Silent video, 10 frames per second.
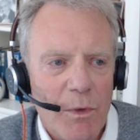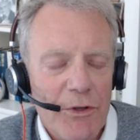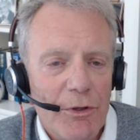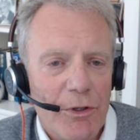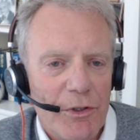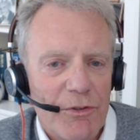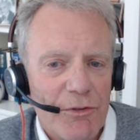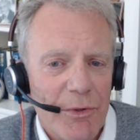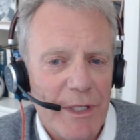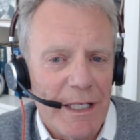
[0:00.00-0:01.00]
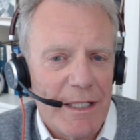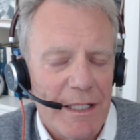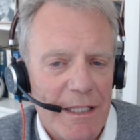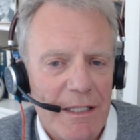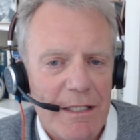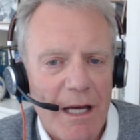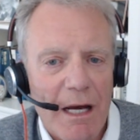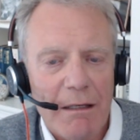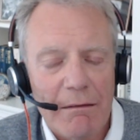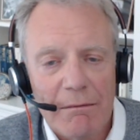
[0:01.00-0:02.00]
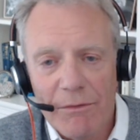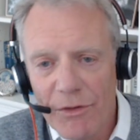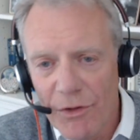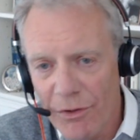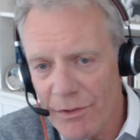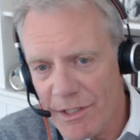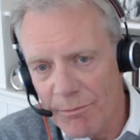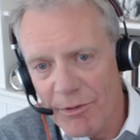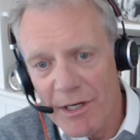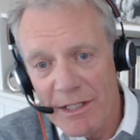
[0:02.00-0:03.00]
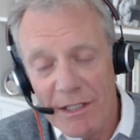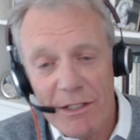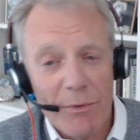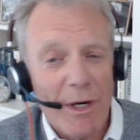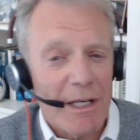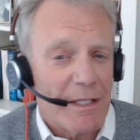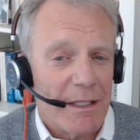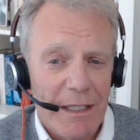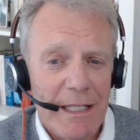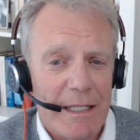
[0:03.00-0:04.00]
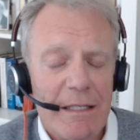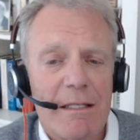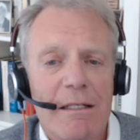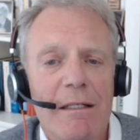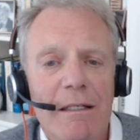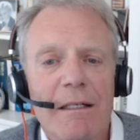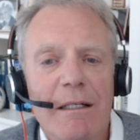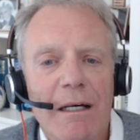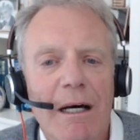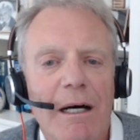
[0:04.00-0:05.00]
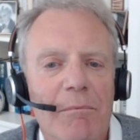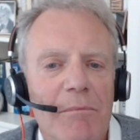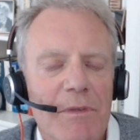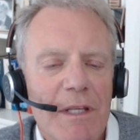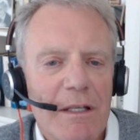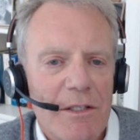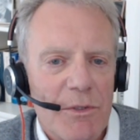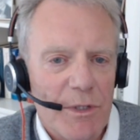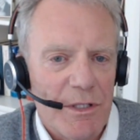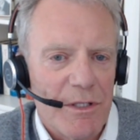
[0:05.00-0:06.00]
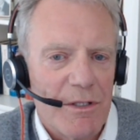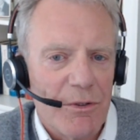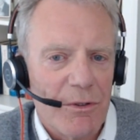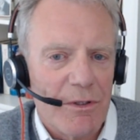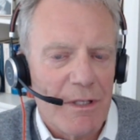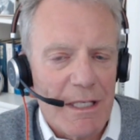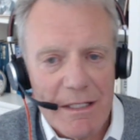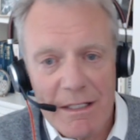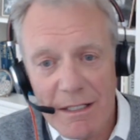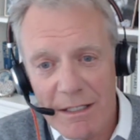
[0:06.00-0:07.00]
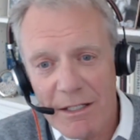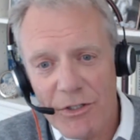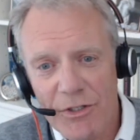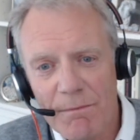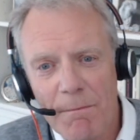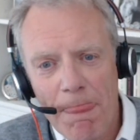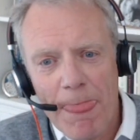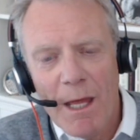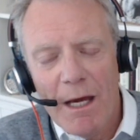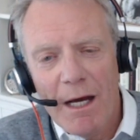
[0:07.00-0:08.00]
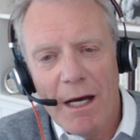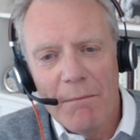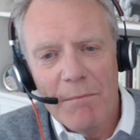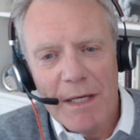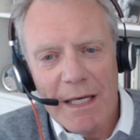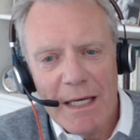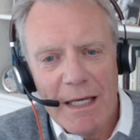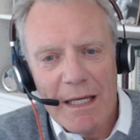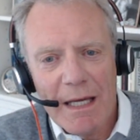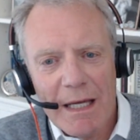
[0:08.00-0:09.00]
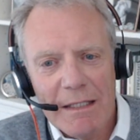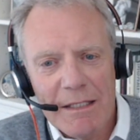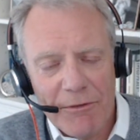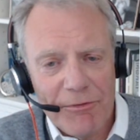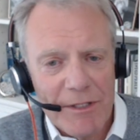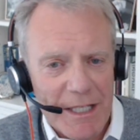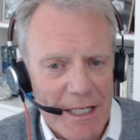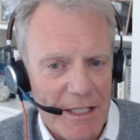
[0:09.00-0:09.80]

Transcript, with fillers: when you look through it, it is not surprising to us, at least, um, that the Swiss took this decision. Um, different